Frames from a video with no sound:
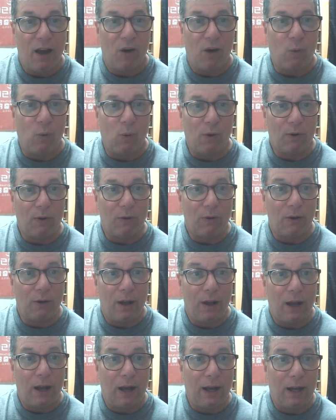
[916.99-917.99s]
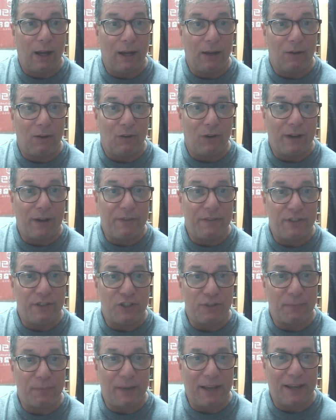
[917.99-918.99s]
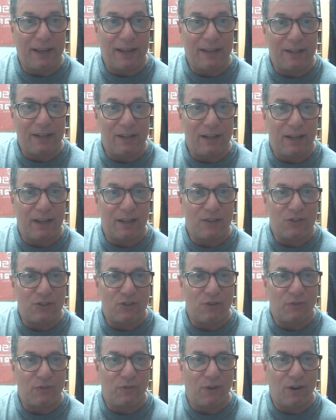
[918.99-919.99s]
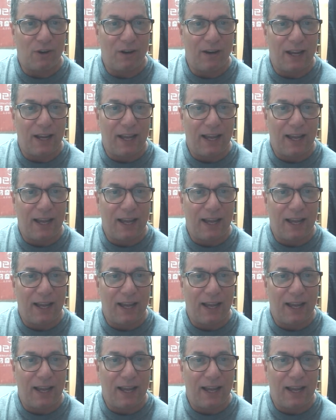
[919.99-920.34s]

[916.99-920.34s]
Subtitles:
or life in Japan as so far,